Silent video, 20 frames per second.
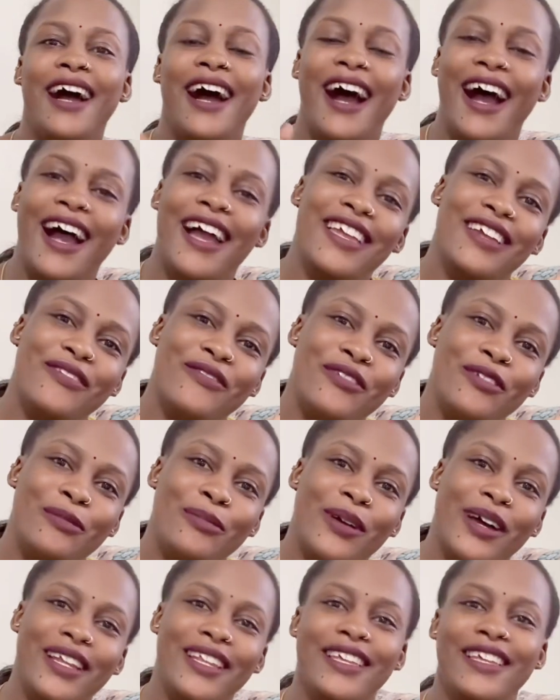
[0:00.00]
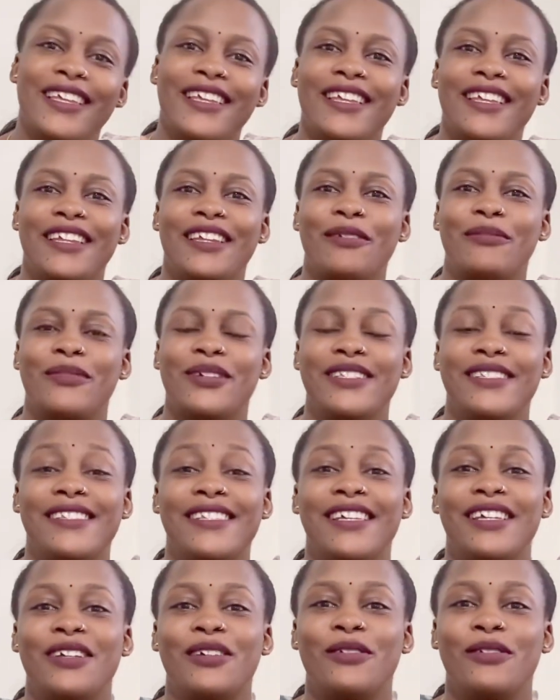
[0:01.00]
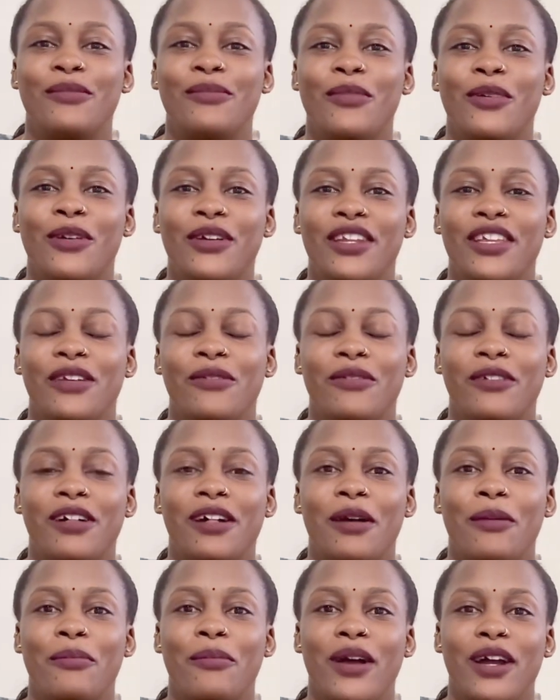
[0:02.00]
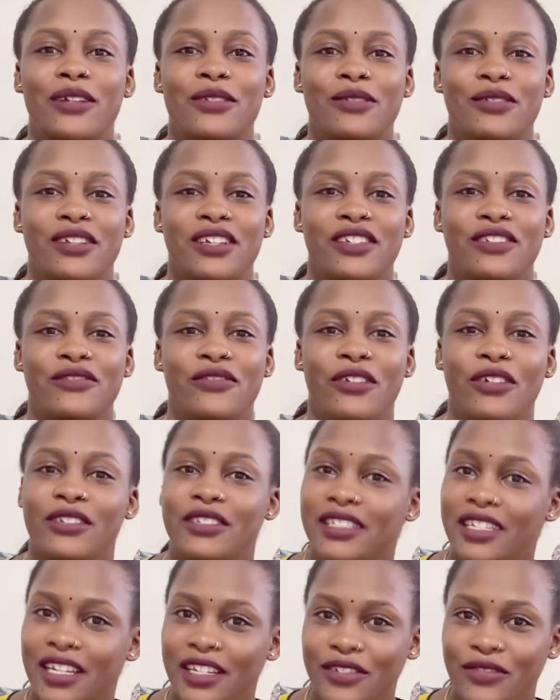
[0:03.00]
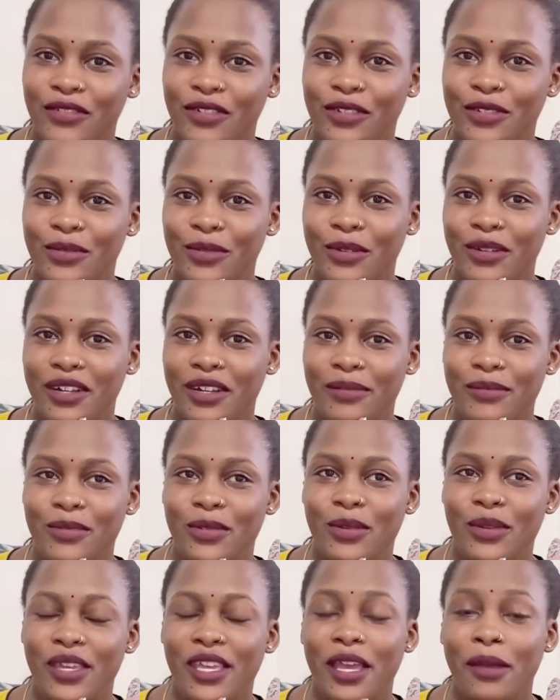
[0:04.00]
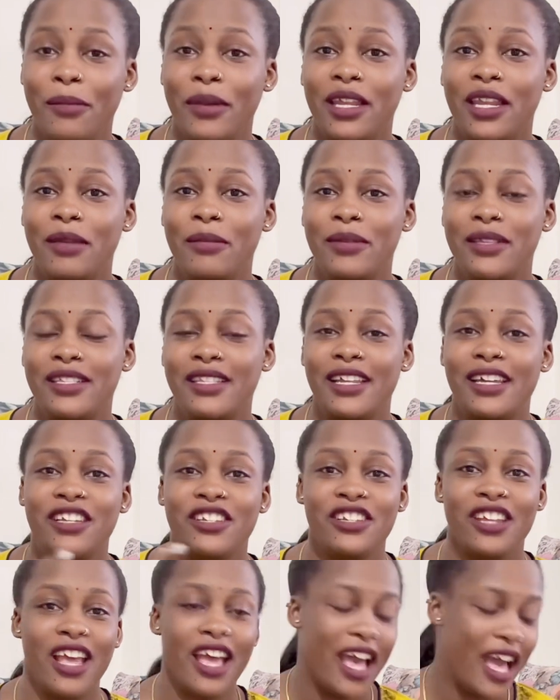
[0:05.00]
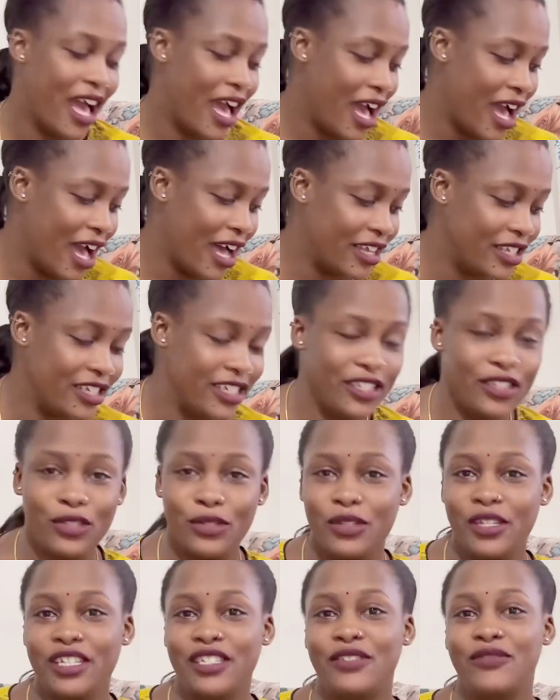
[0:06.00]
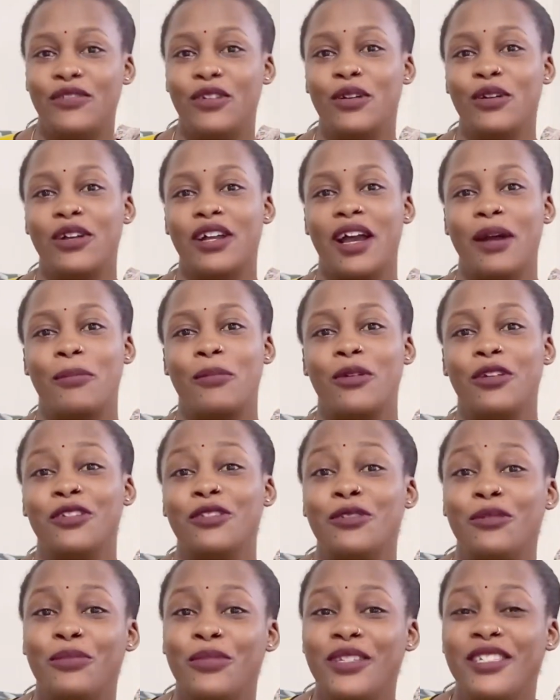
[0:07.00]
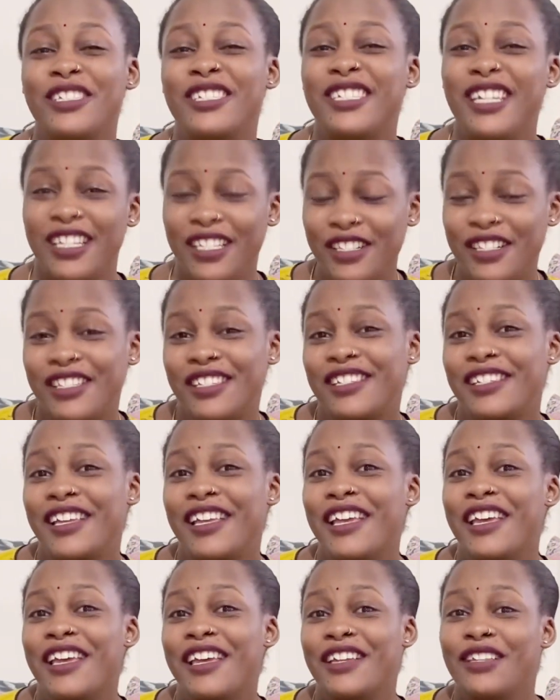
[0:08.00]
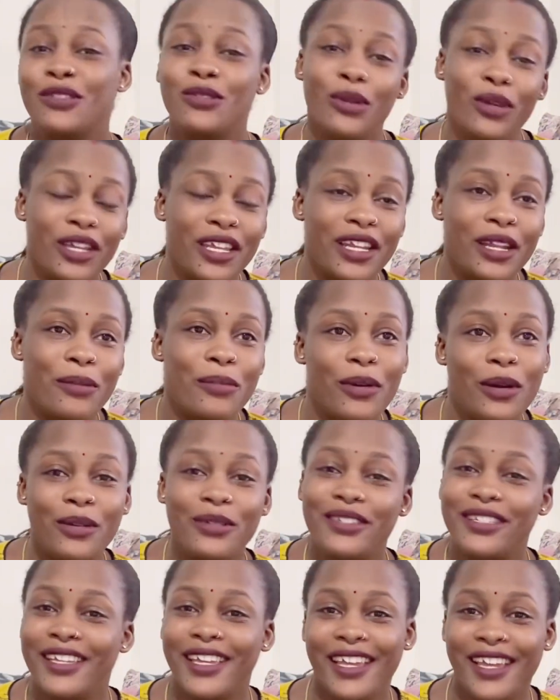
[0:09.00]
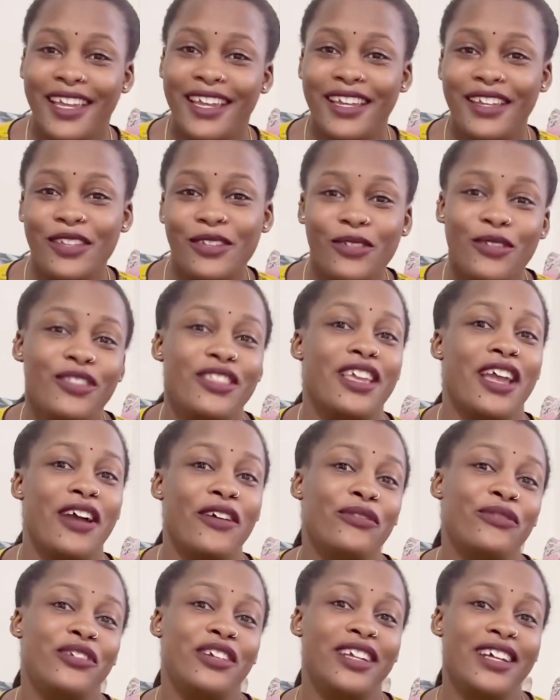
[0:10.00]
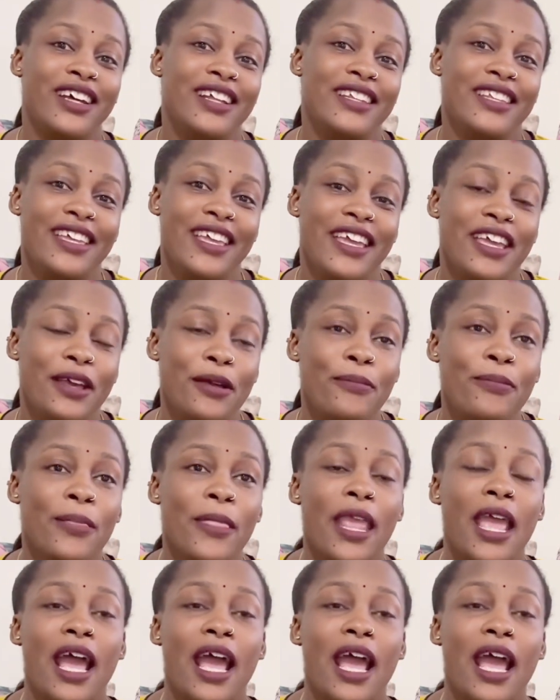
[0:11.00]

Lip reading: Hi everybody, namaste, good morning, welcome back to Nashvlogs. Nashvlogs welcomes you here. My name is Nash, and in today's vlog I'm going to be just talking about hair, the African hair.